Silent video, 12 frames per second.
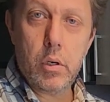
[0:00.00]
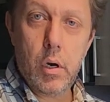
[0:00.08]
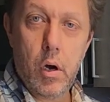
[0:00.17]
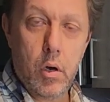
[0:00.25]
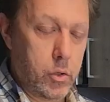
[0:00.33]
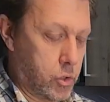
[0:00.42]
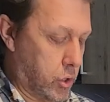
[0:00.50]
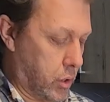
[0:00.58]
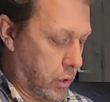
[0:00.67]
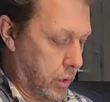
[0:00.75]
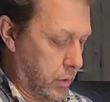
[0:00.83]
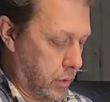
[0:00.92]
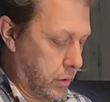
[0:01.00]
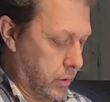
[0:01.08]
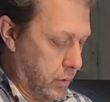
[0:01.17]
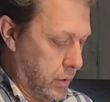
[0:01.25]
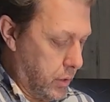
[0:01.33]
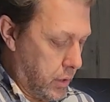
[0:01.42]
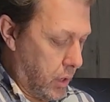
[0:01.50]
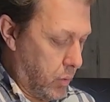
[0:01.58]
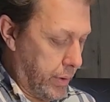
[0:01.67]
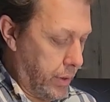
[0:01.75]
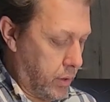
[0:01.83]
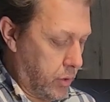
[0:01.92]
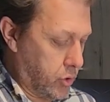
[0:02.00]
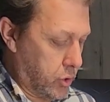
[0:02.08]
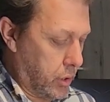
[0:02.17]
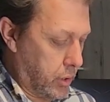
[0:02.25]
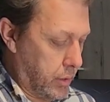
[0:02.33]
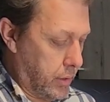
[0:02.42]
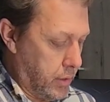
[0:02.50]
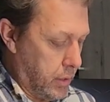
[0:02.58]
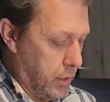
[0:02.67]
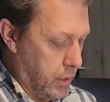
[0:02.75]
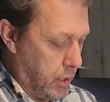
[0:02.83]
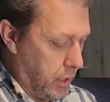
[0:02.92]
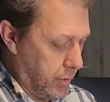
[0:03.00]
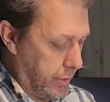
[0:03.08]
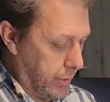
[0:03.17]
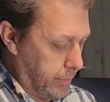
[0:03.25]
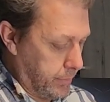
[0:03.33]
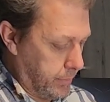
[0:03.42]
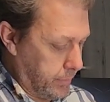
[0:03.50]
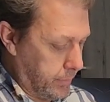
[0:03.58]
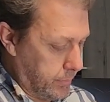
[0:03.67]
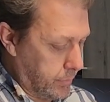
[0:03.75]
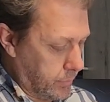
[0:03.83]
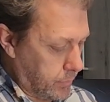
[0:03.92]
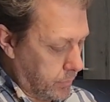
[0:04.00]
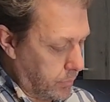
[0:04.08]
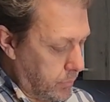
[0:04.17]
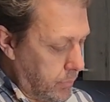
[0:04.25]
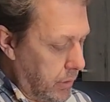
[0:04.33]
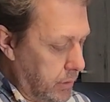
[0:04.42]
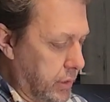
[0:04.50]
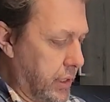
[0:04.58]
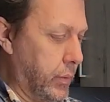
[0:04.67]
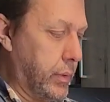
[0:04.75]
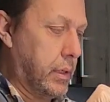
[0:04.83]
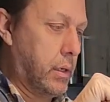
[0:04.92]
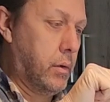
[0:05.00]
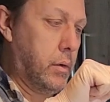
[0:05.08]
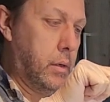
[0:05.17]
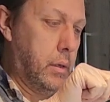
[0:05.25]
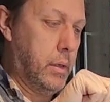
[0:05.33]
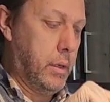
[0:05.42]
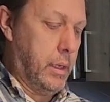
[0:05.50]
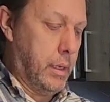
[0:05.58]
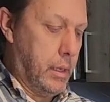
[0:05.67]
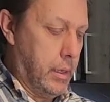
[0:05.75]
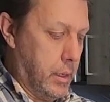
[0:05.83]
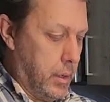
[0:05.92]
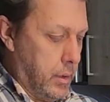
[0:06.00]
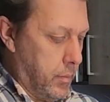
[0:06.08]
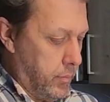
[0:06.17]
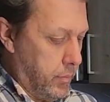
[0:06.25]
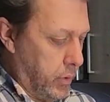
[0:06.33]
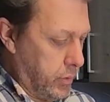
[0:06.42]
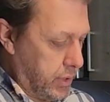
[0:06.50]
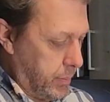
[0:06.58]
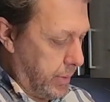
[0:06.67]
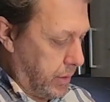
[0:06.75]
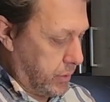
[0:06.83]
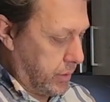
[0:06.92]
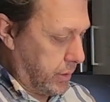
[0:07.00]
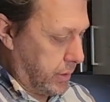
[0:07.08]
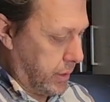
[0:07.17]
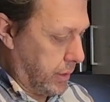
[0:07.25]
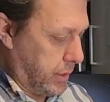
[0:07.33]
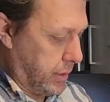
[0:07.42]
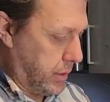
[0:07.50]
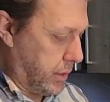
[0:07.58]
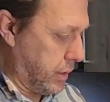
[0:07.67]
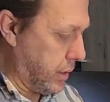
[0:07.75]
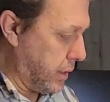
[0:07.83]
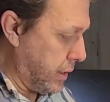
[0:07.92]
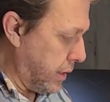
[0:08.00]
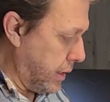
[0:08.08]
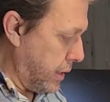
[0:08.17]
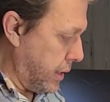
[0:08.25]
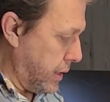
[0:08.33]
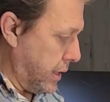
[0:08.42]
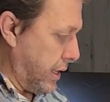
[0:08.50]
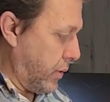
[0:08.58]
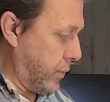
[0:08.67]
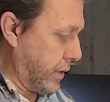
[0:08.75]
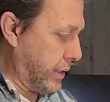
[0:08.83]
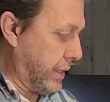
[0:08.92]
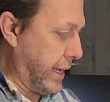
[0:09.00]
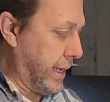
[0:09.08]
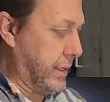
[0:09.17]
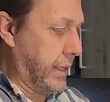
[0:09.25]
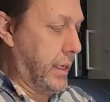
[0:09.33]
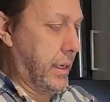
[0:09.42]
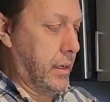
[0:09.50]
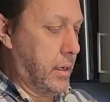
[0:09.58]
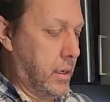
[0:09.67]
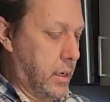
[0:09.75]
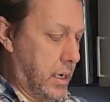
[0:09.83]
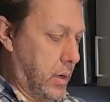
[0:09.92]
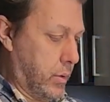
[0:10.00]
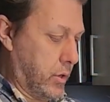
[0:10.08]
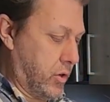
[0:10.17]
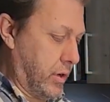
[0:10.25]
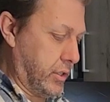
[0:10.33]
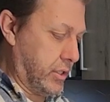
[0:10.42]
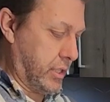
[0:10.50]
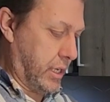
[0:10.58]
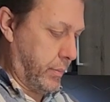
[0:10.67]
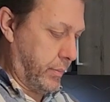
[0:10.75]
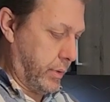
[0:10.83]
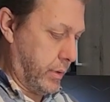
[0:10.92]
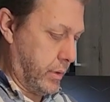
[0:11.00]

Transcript: or hot chocolate, a white hot chocolate. Alright, so there we go. Mostly melted. And we're going to add in our crushed up